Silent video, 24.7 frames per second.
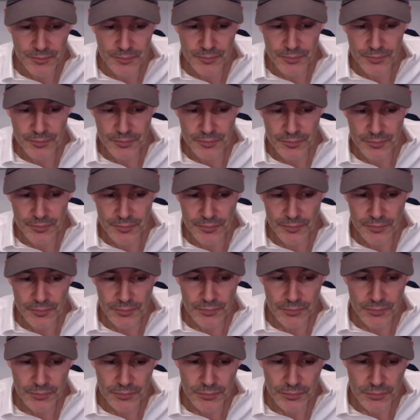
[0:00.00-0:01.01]

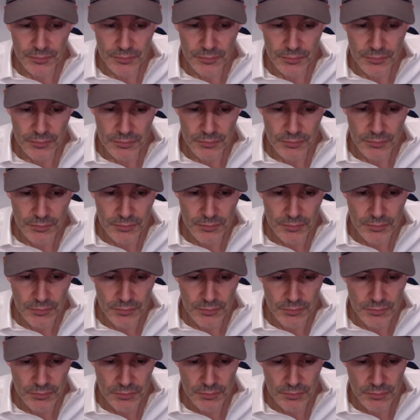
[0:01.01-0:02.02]

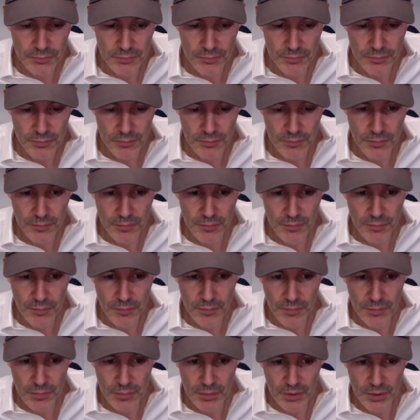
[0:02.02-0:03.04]

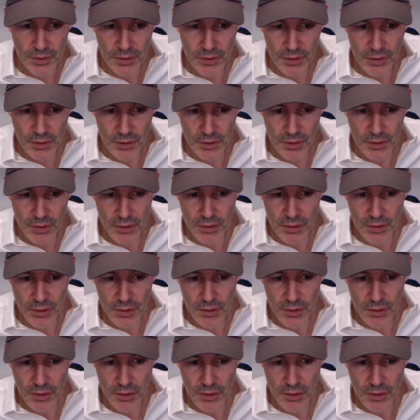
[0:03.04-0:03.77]
Nothing is said.